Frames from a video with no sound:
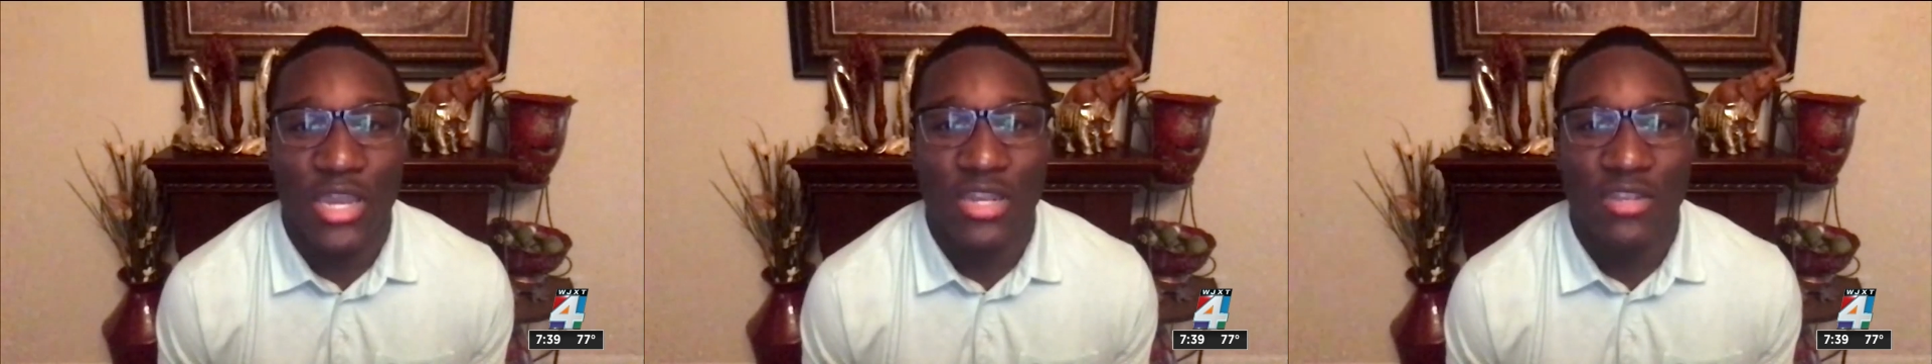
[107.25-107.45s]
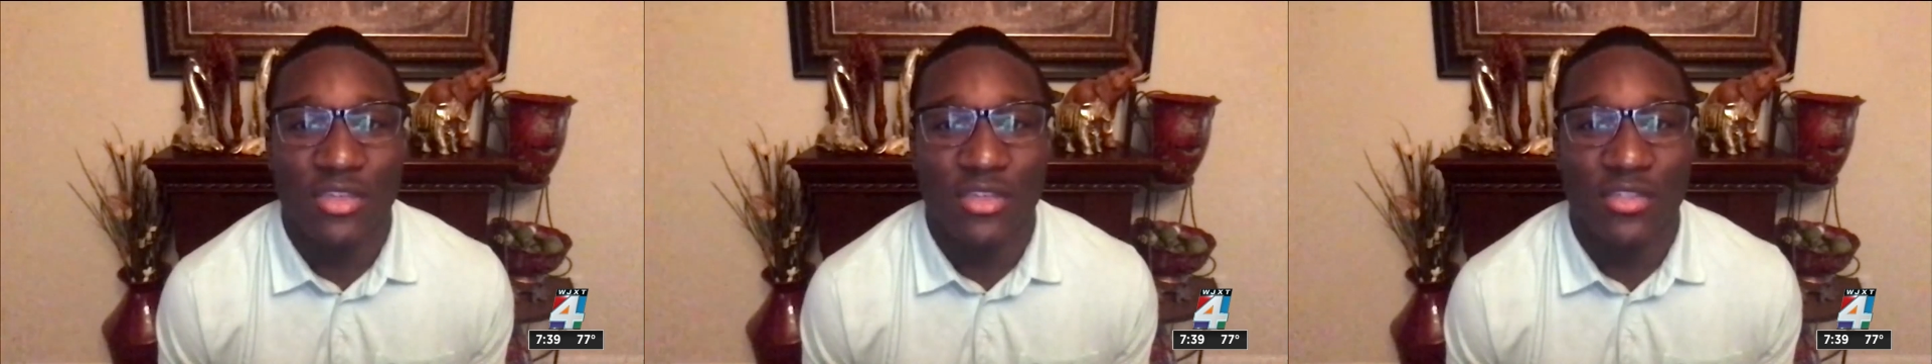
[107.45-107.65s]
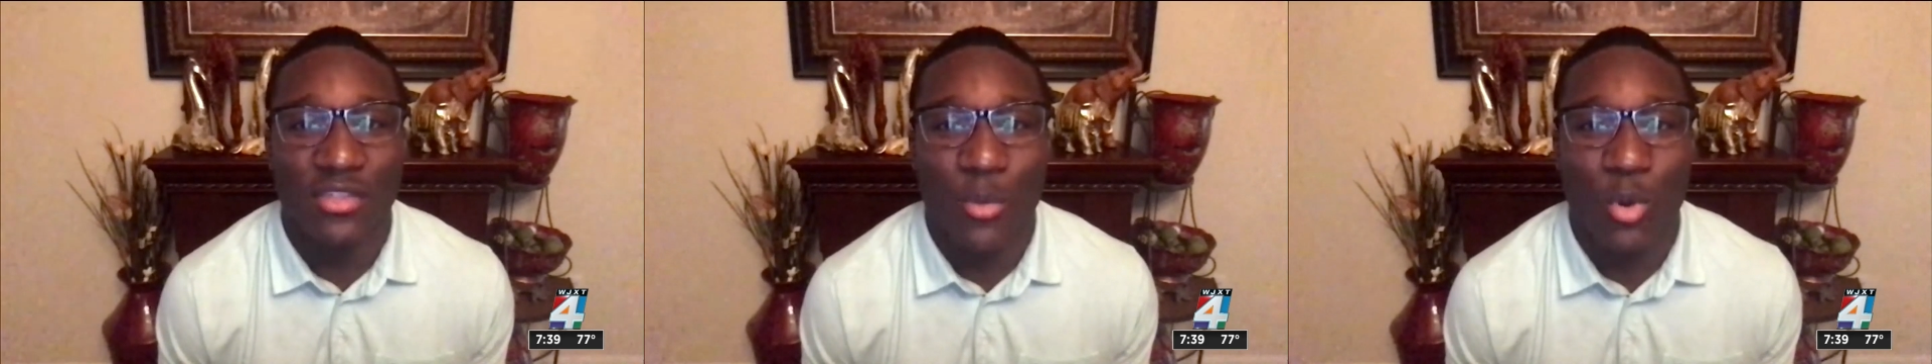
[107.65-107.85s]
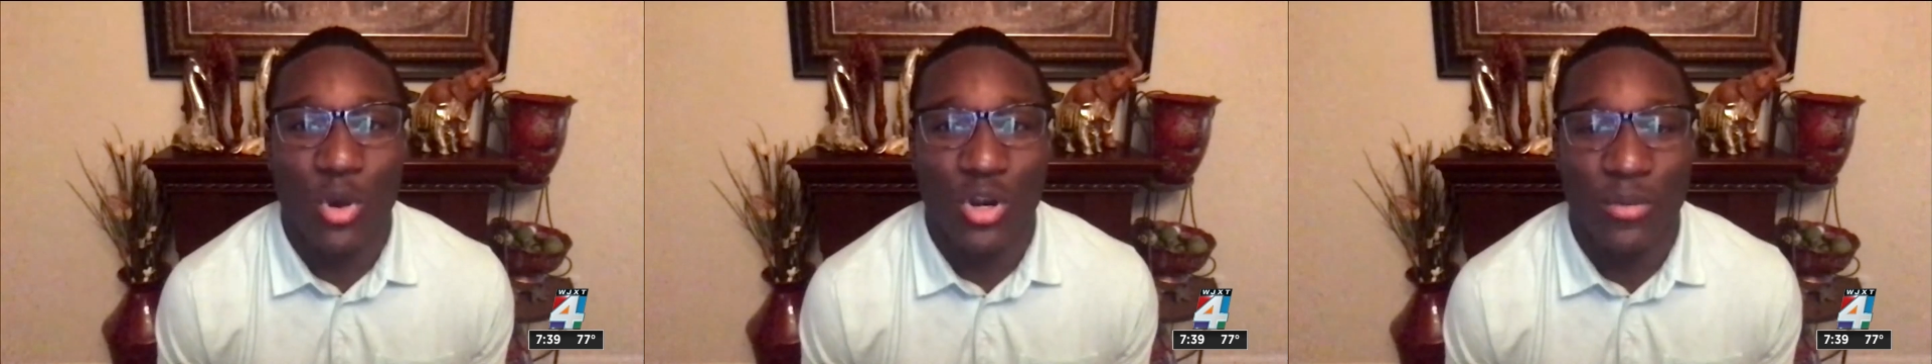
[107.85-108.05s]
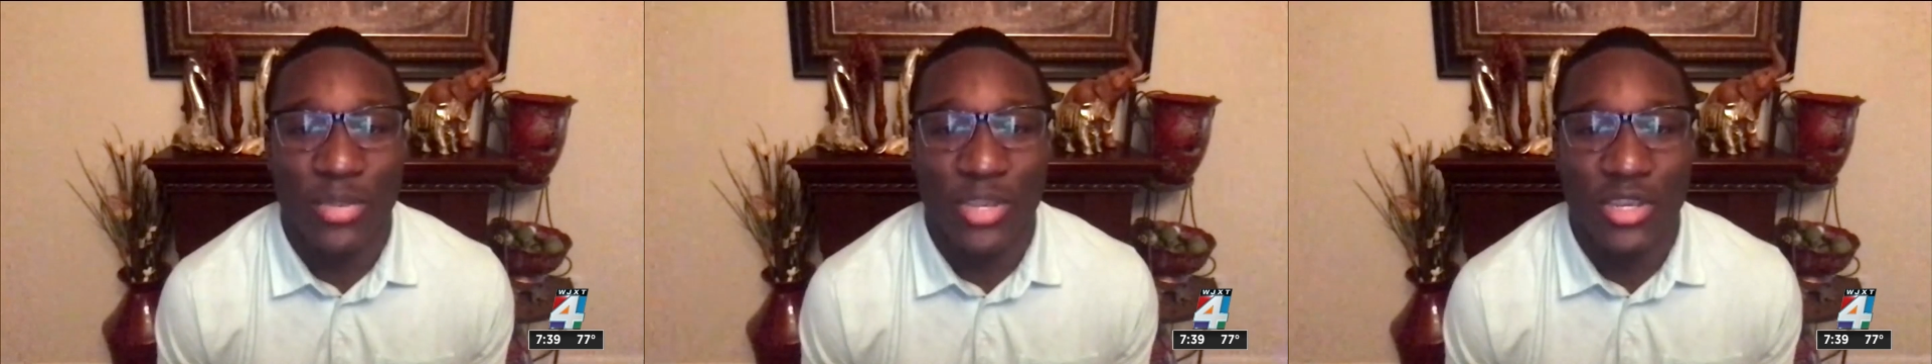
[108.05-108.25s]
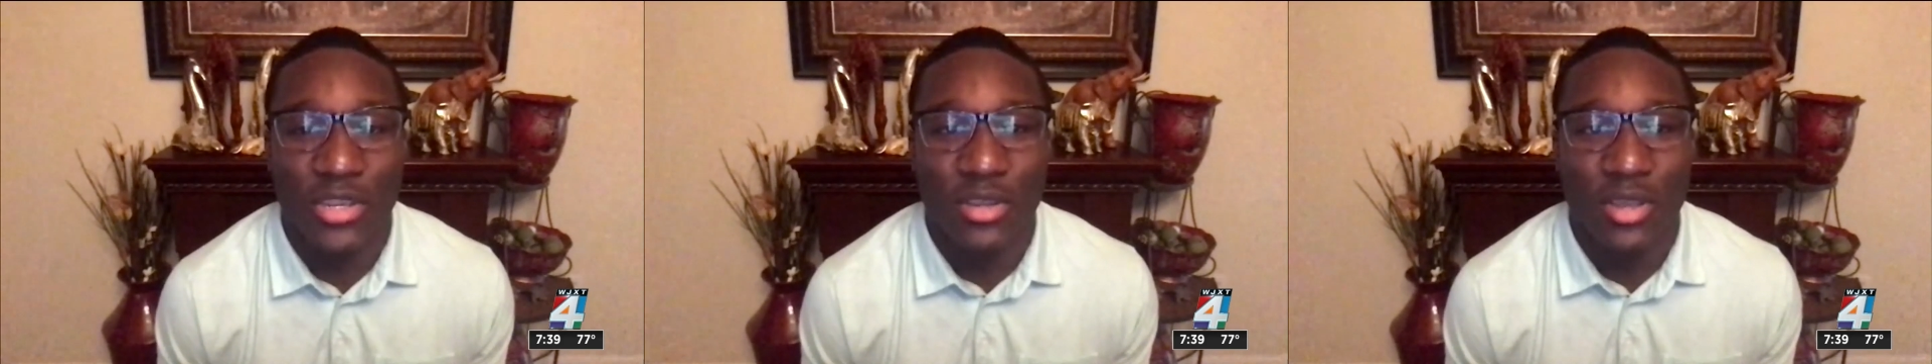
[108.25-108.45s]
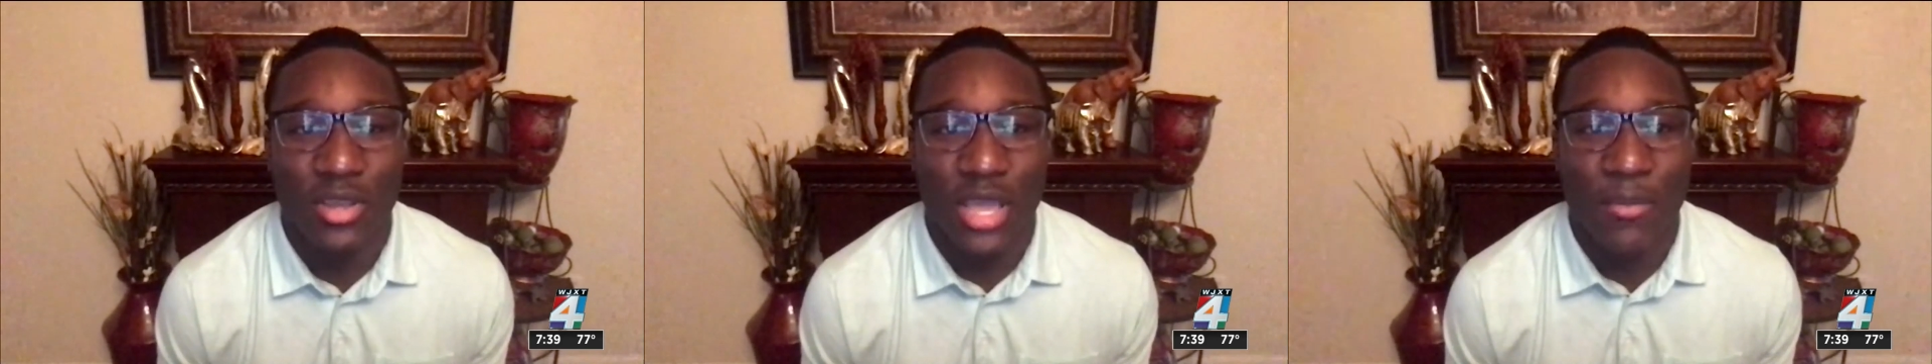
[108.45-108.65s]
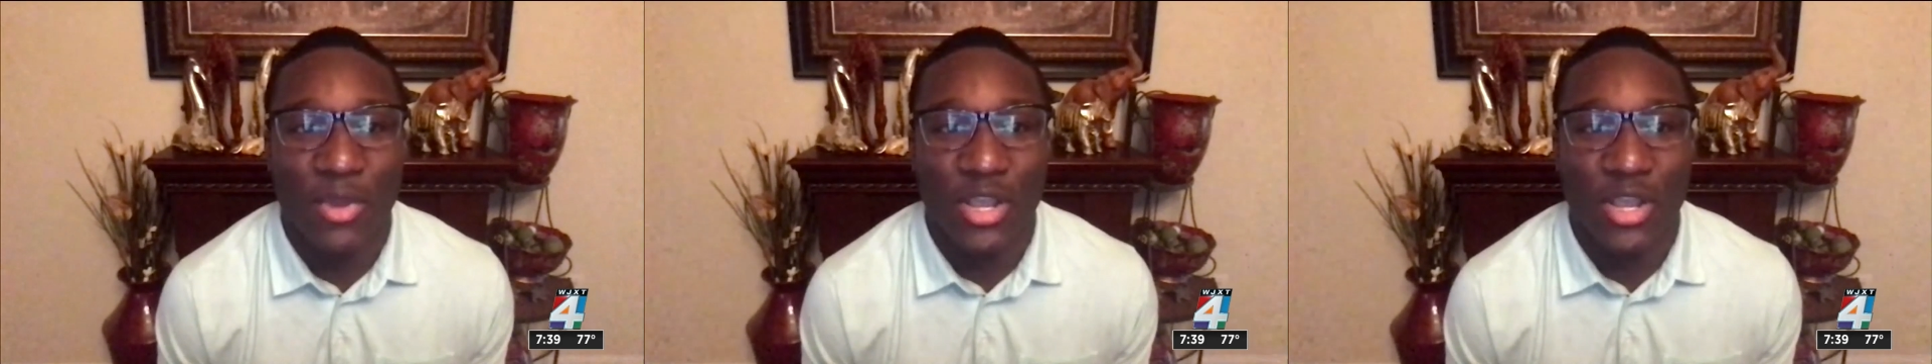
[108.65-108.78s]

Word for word: anything they want to be and